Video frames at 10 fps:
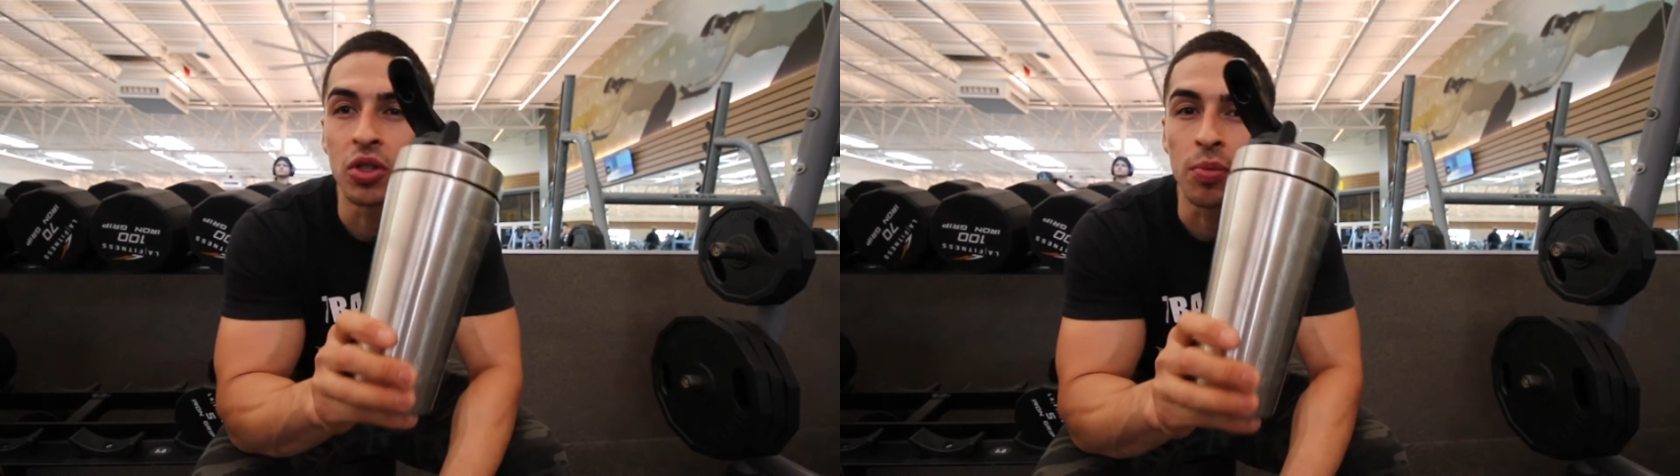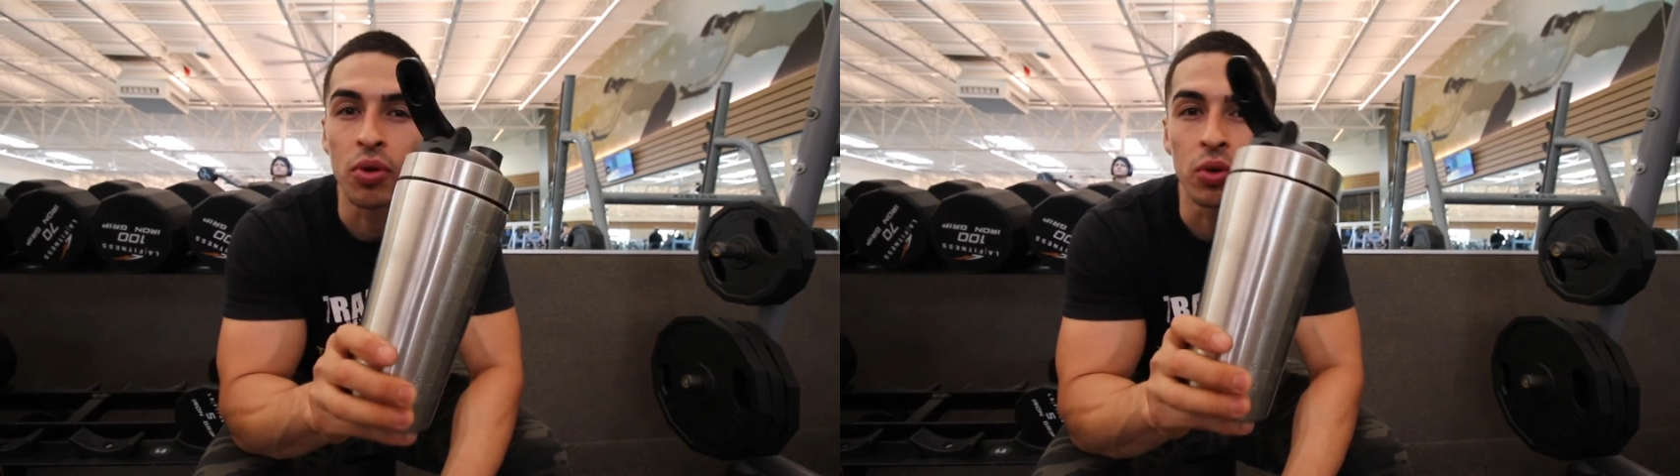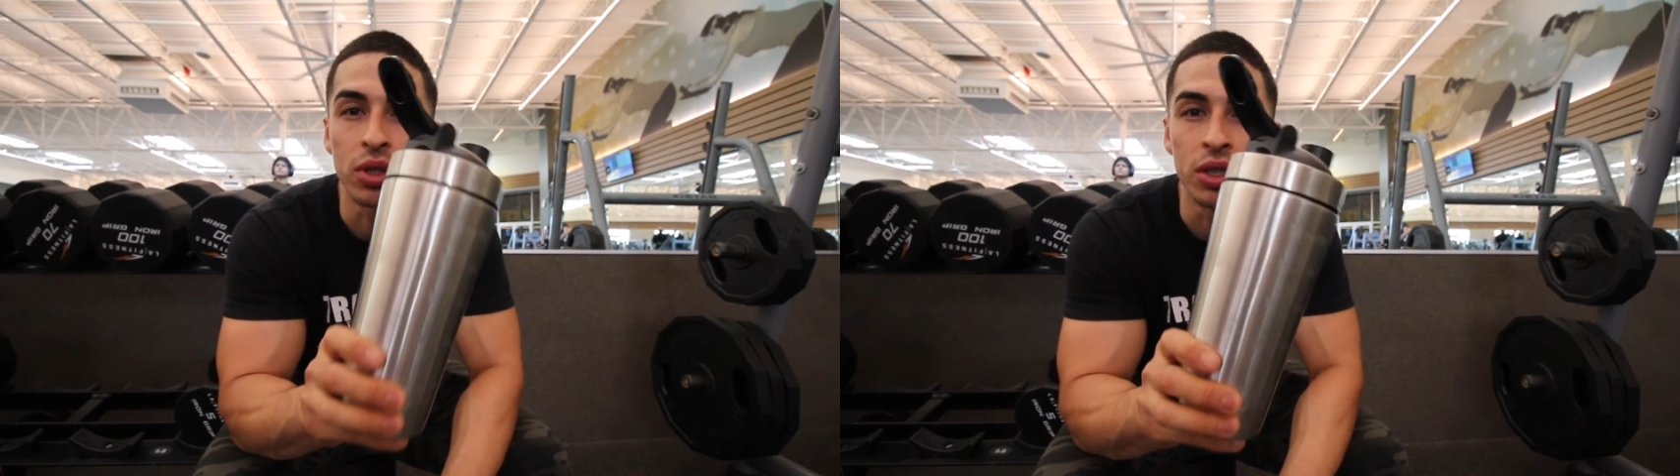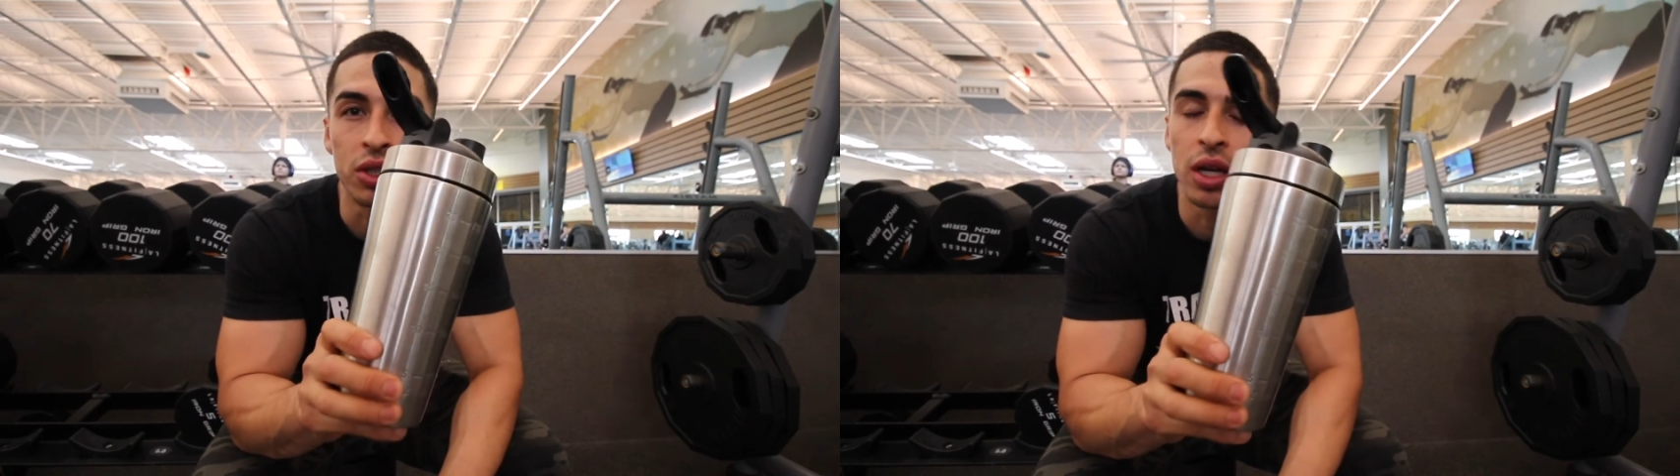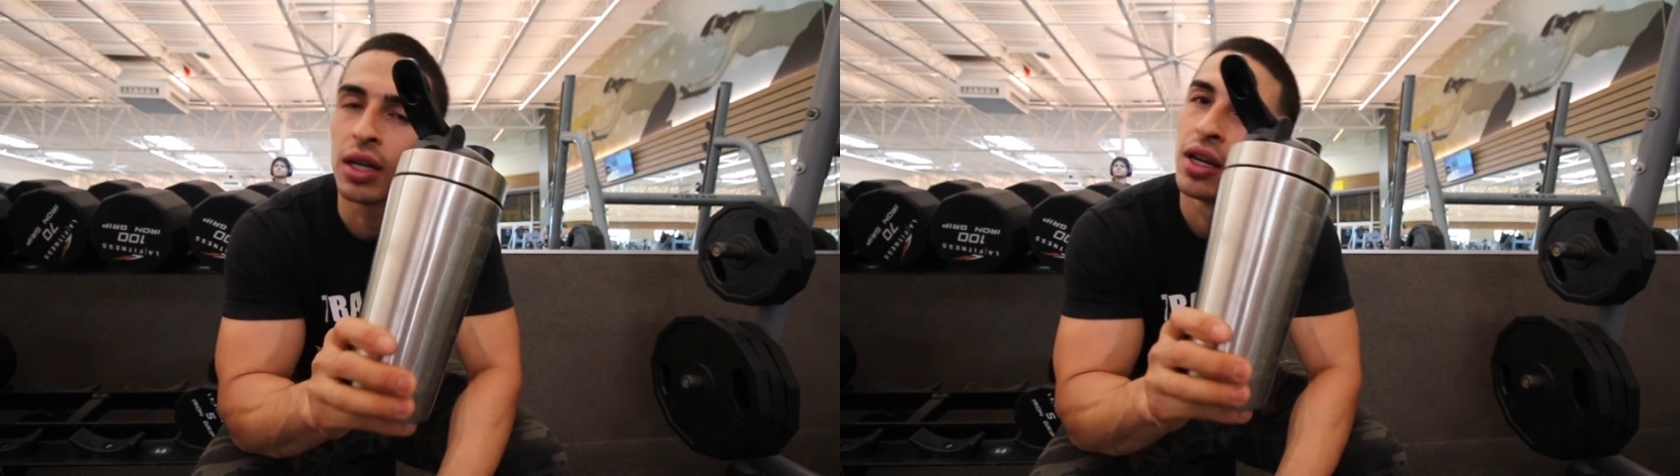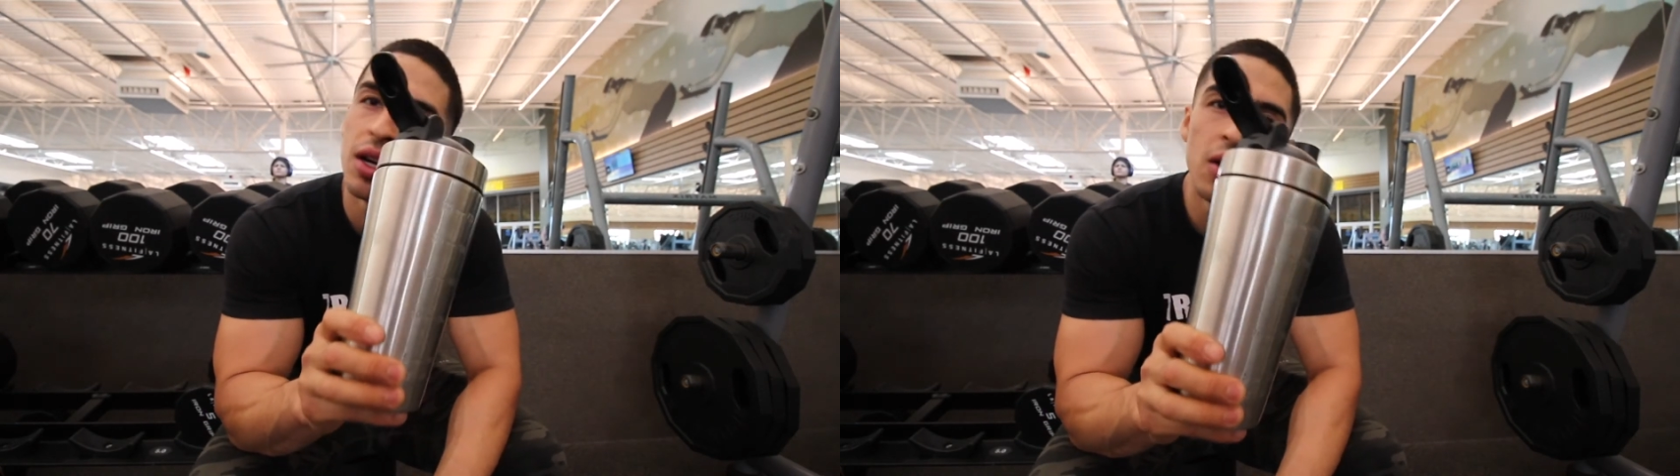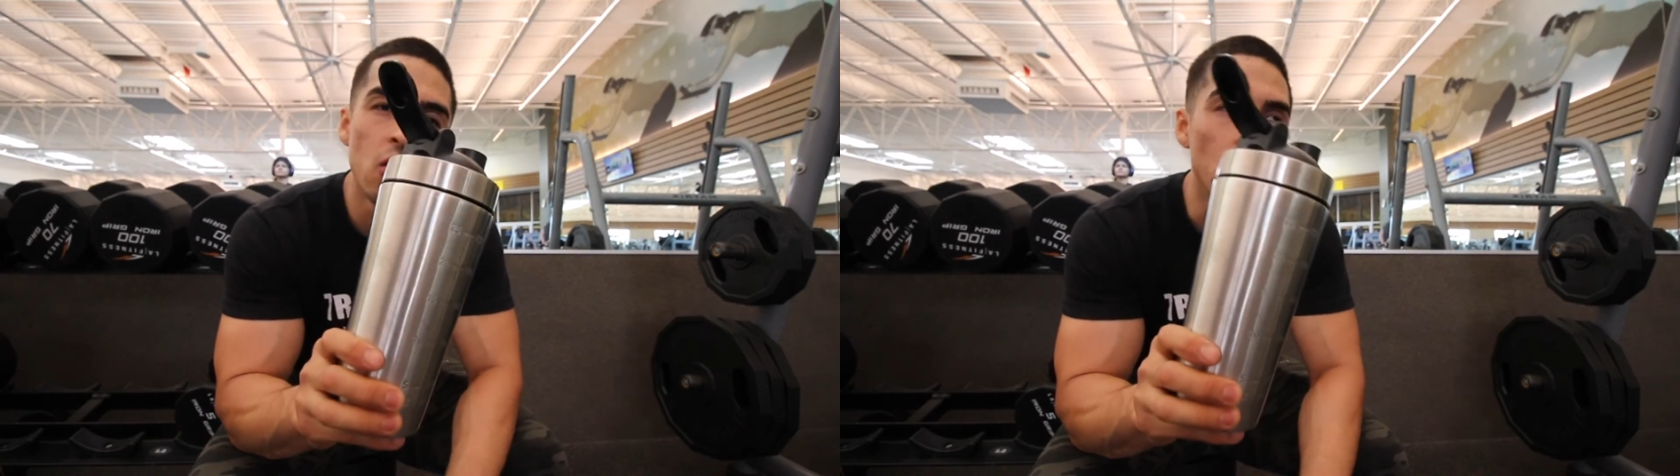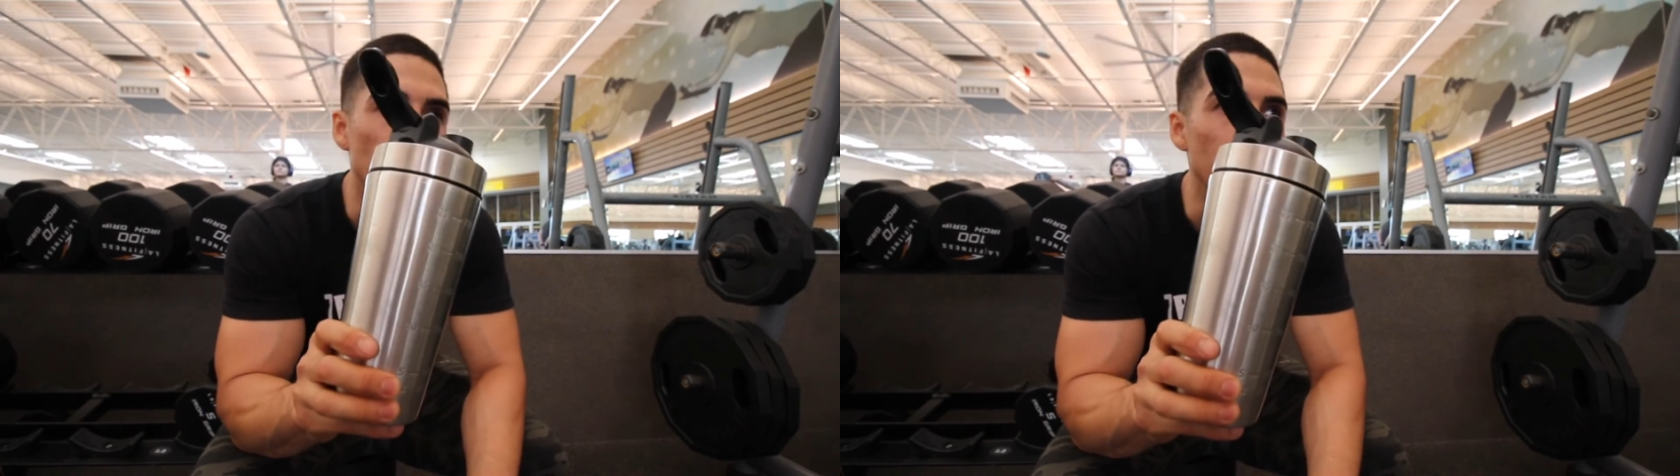your protein shake
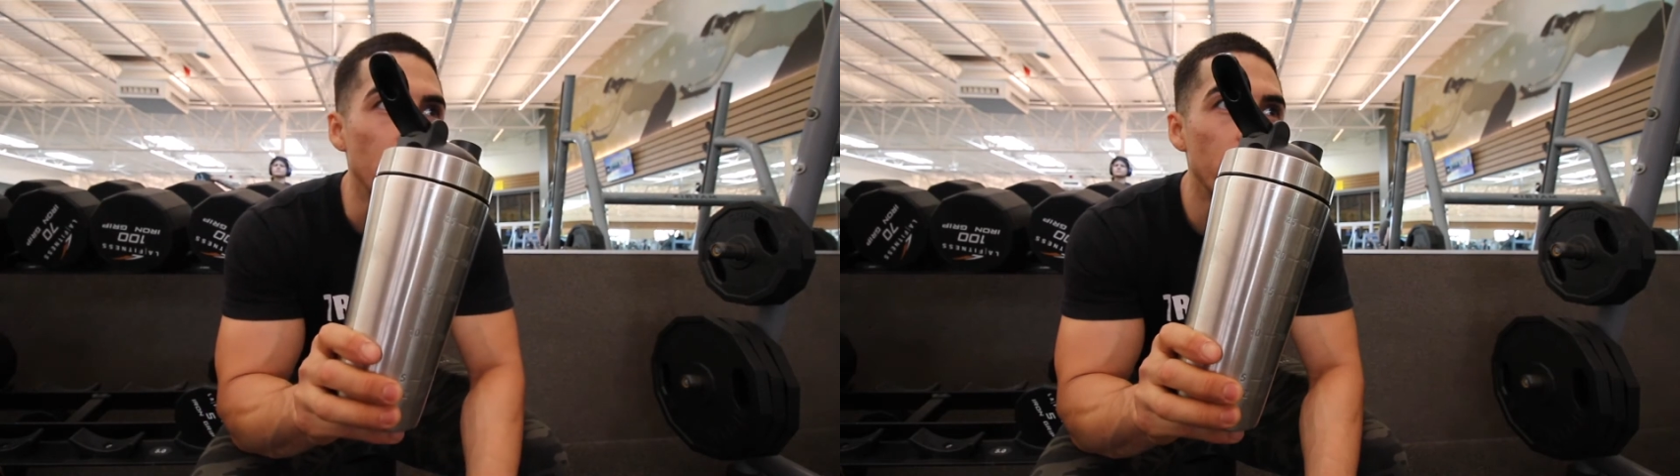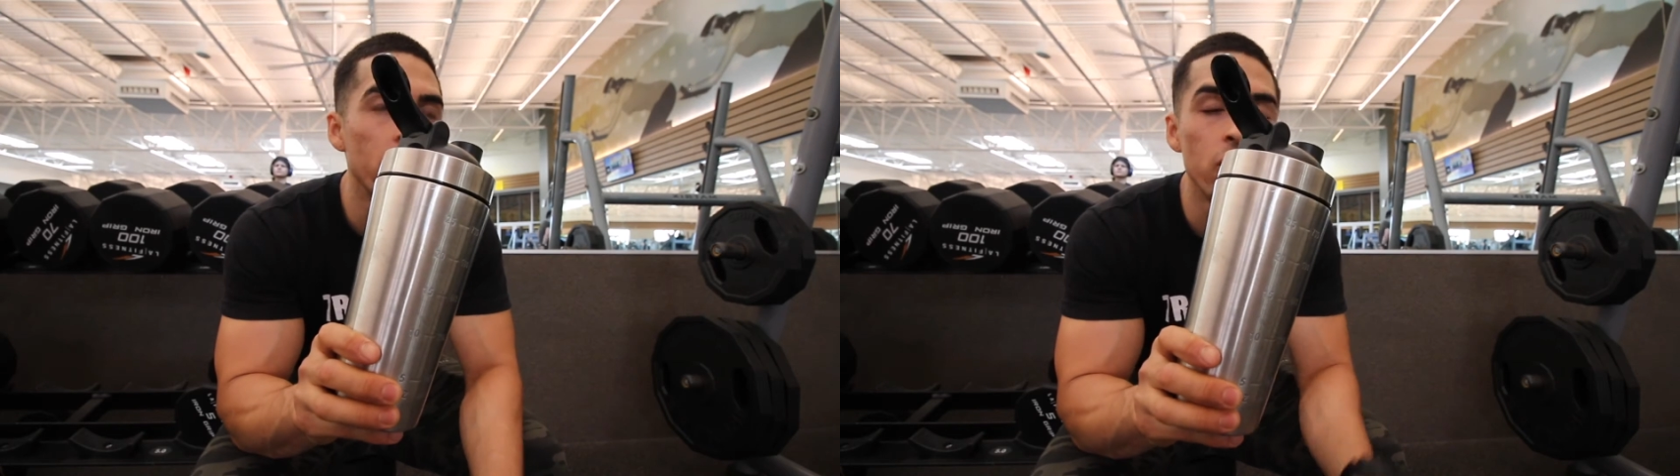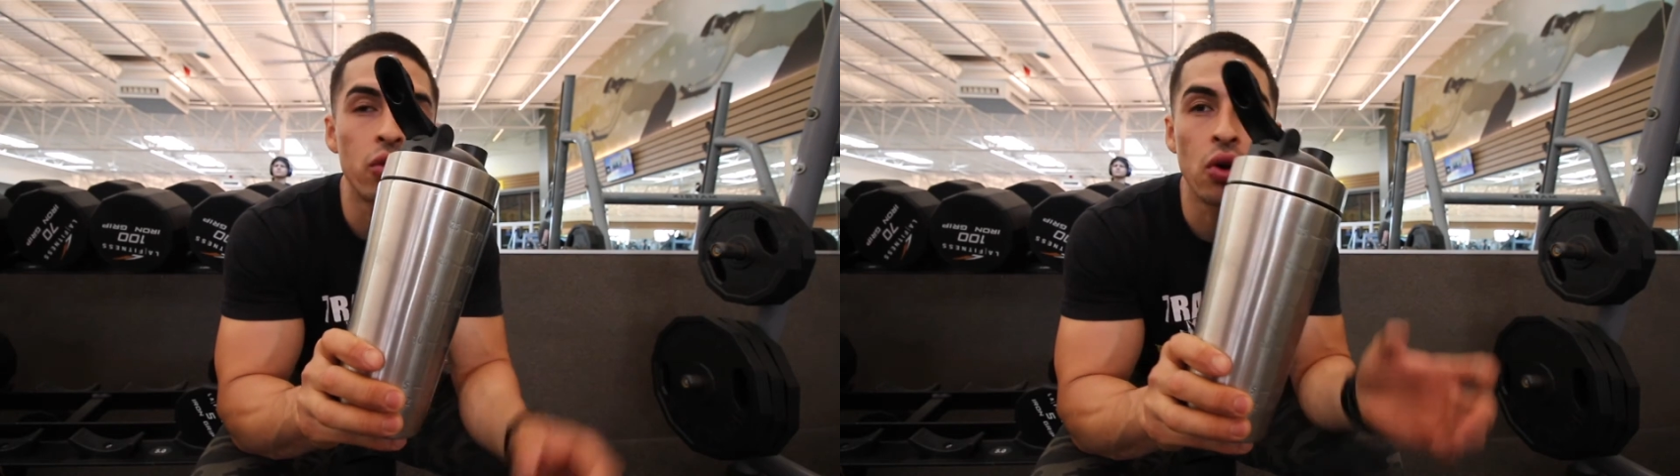or whatever you